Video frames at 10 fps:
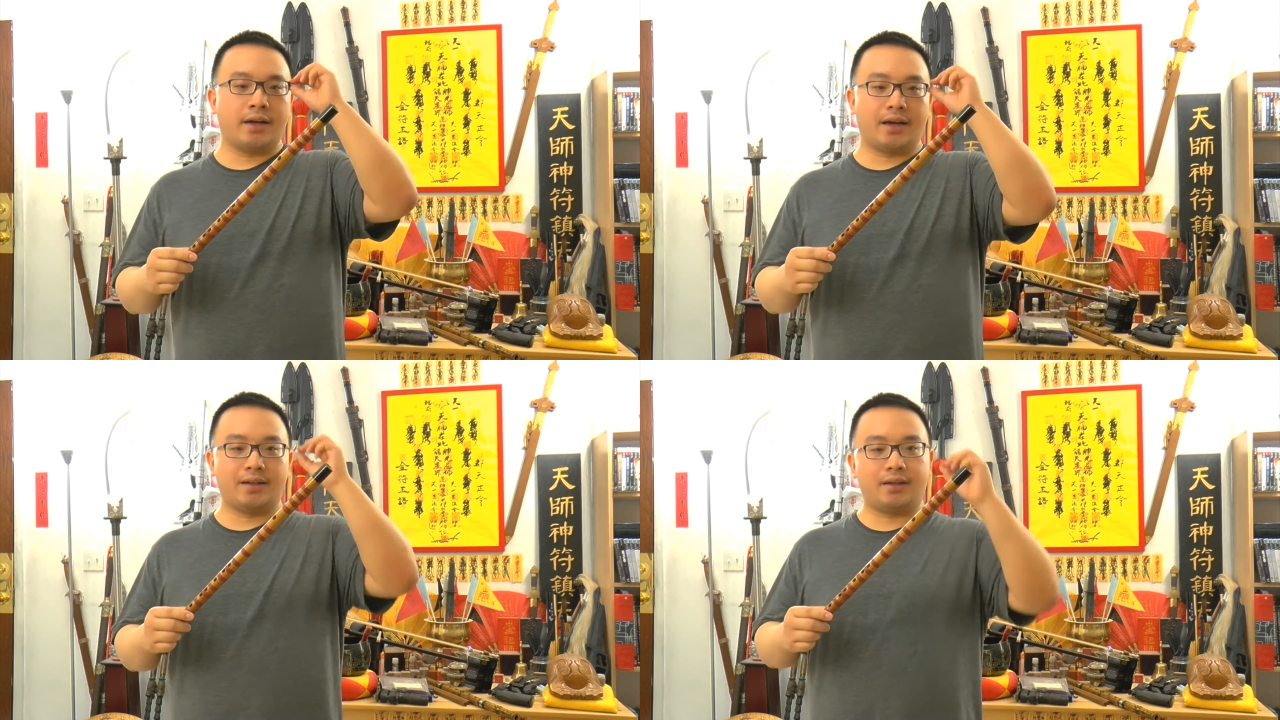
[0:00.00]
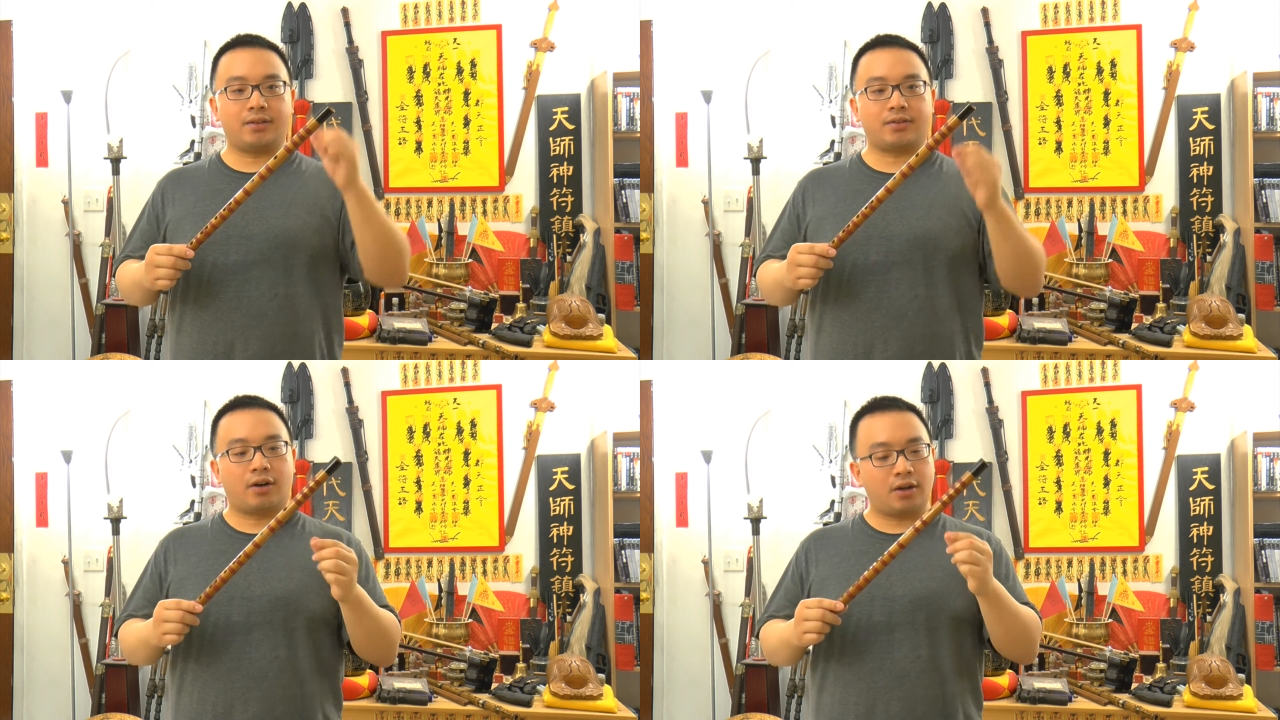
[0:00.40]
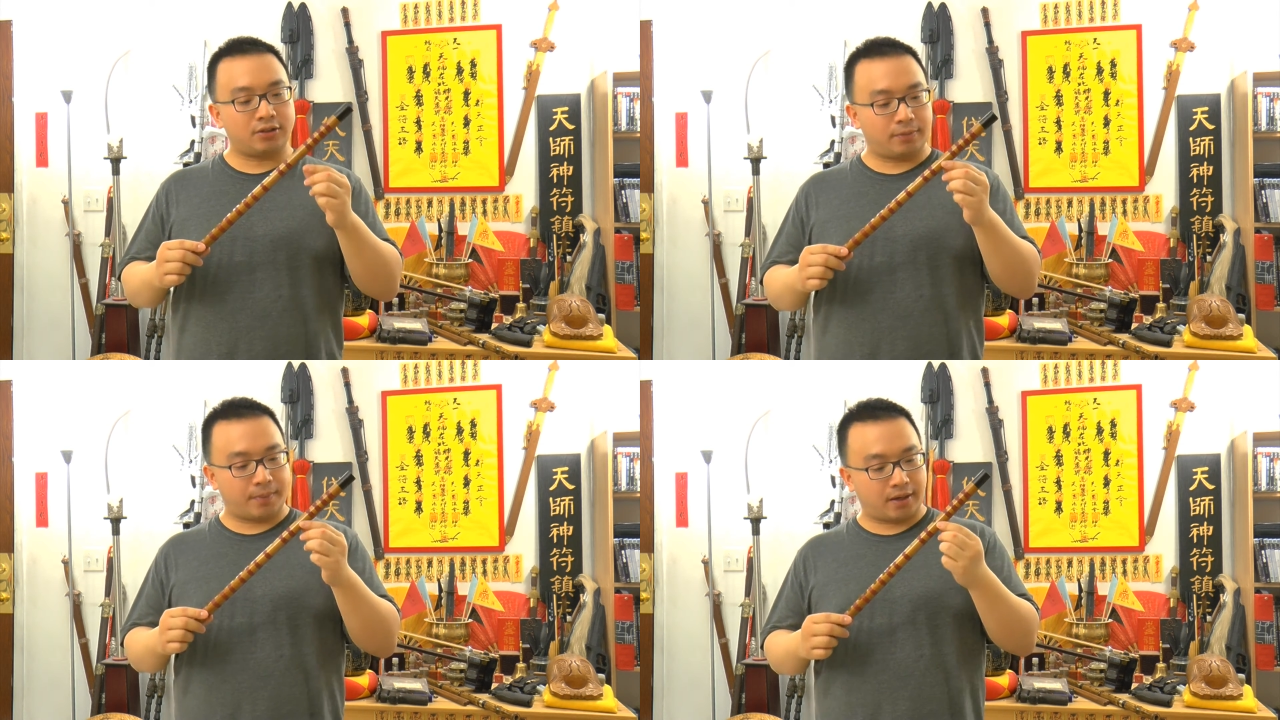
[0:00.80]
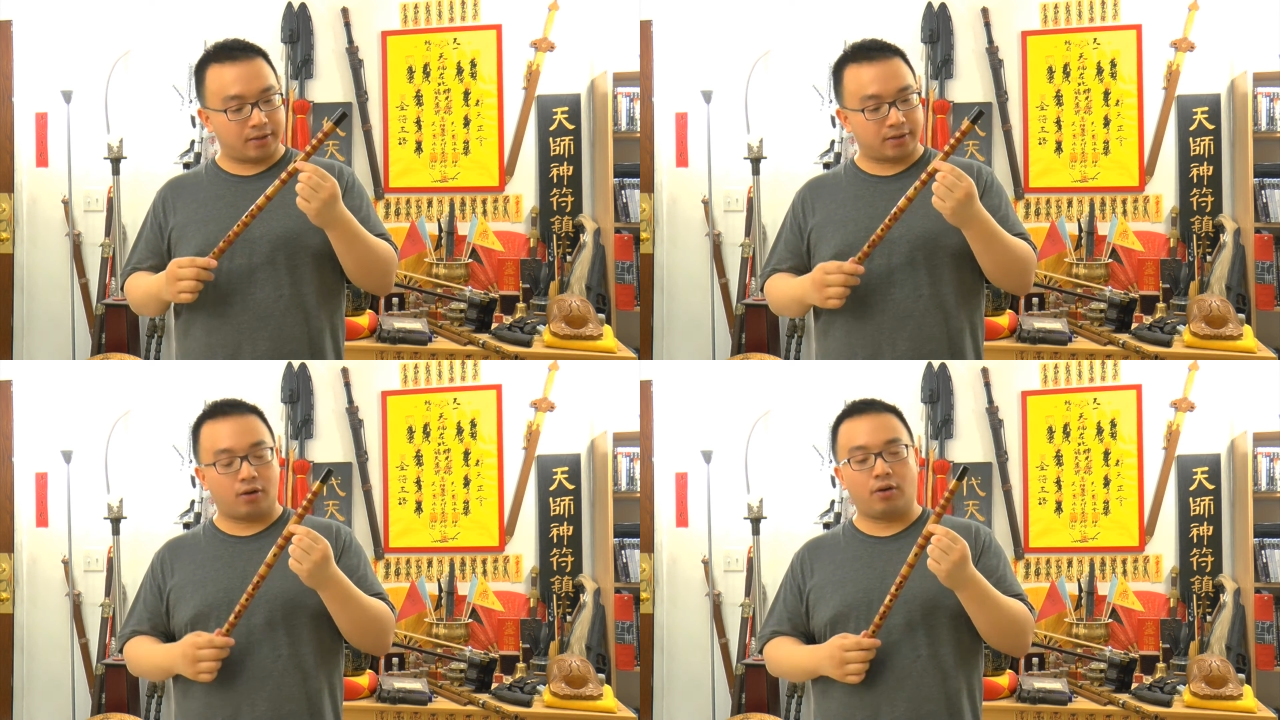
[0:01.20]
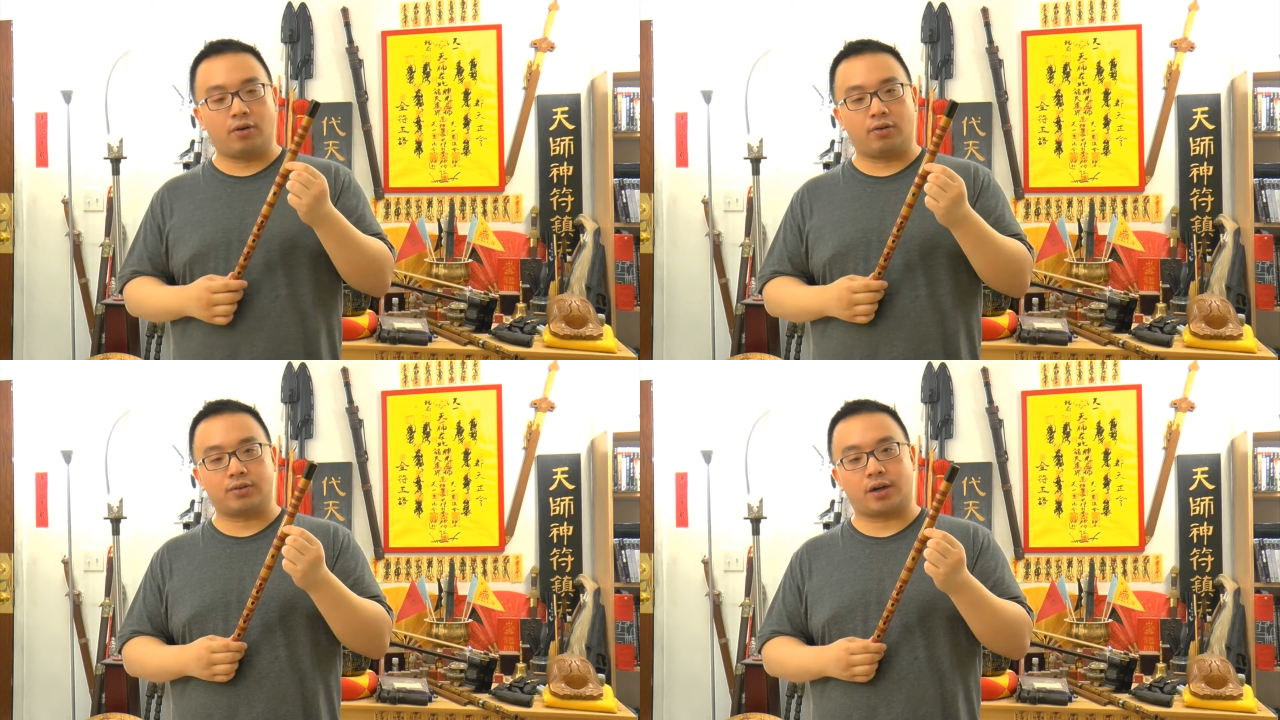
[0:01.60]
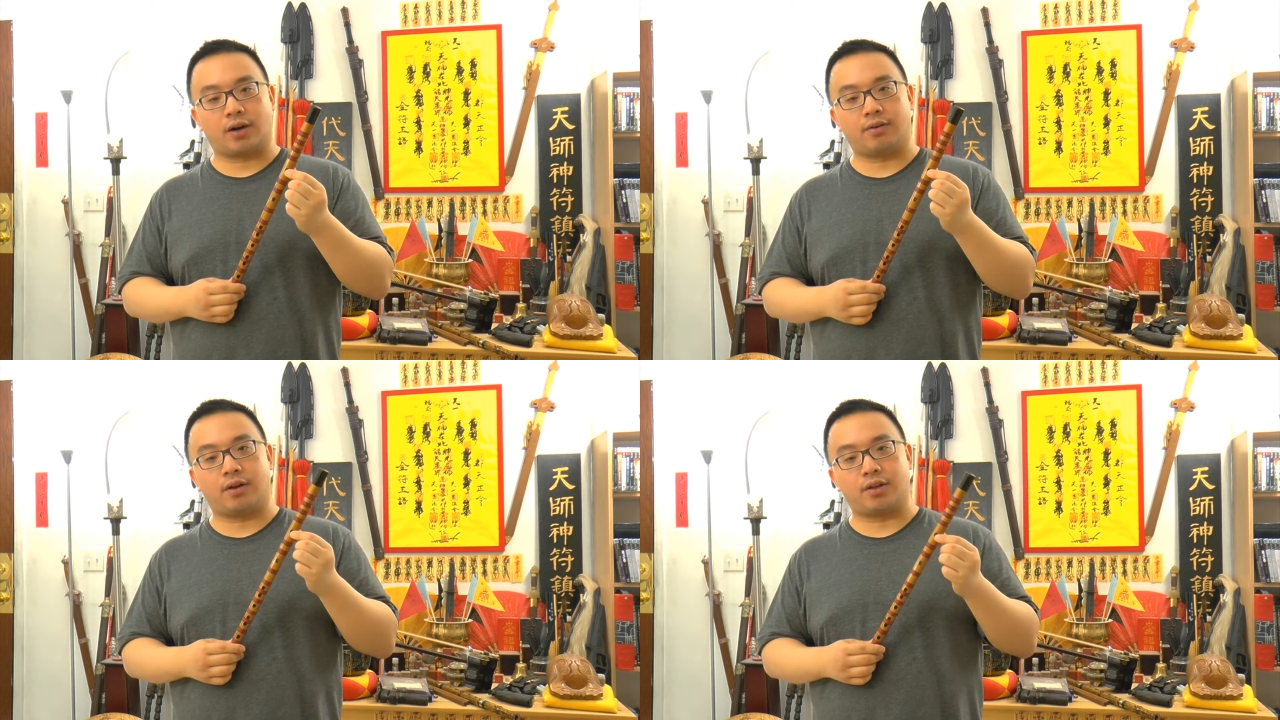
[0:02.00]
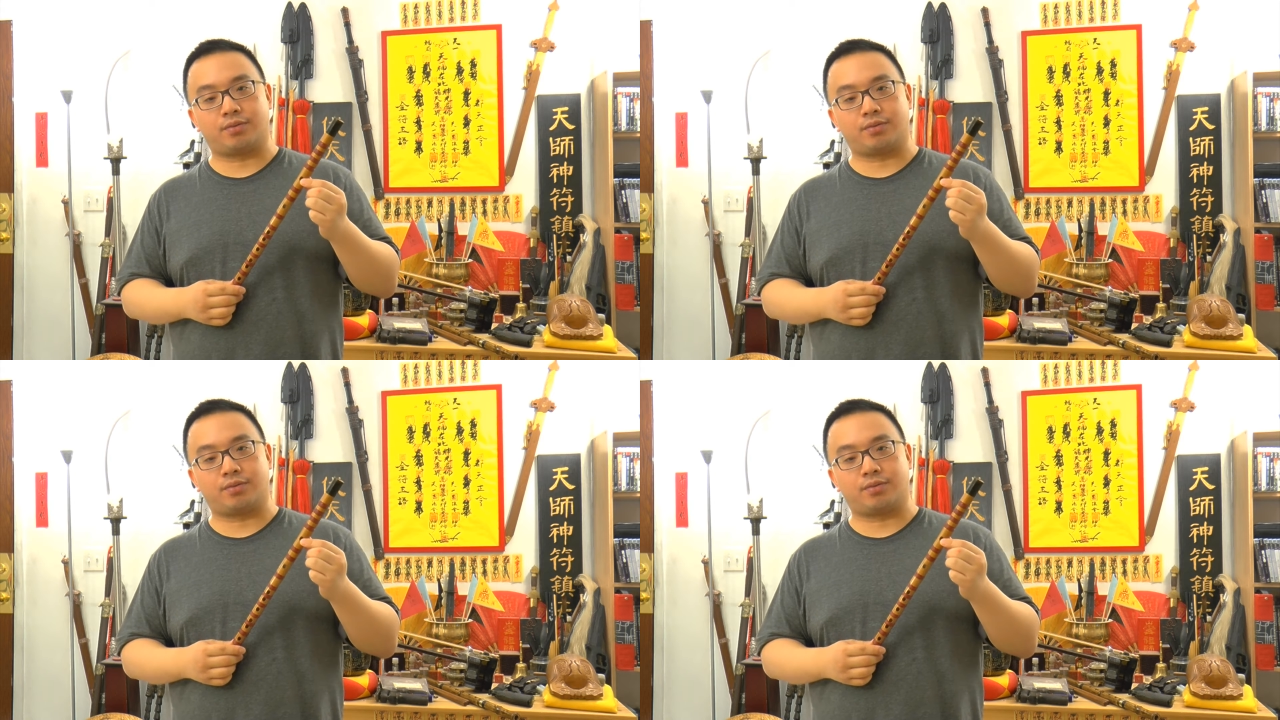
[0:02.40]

and it's also because the holes are not